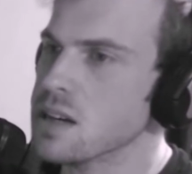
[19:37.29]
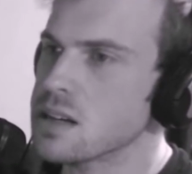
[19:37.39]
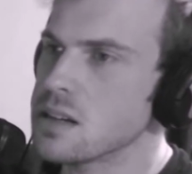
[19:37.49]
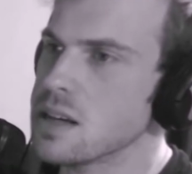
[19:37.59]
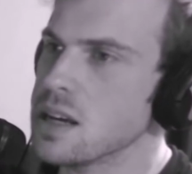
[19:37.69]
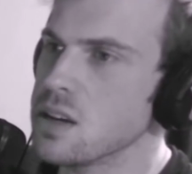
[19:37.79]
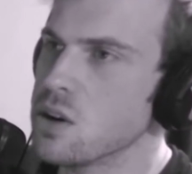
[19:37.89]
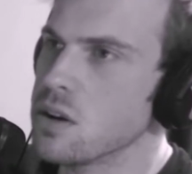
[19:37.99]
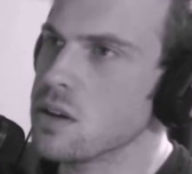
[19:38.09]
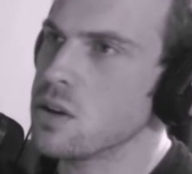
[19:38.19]
clean.
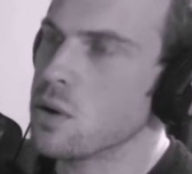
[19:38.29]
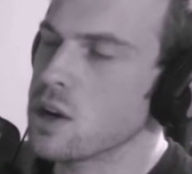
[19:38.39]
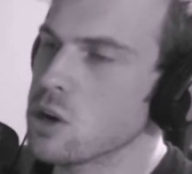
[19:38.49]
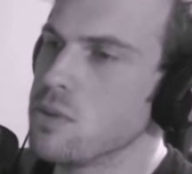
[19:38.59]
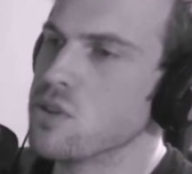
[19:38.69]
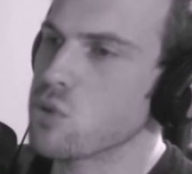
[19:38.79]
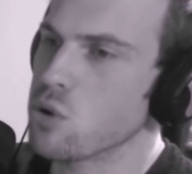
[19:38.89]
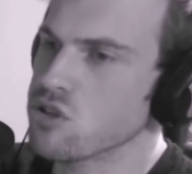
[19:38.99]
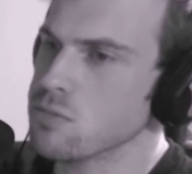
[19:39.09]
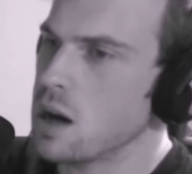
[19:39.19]
You don't hear about the
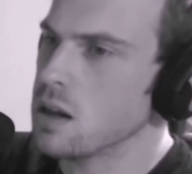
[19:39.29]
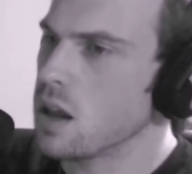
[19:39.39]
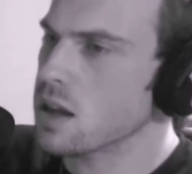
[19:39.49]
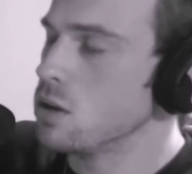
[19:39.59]
stories about like,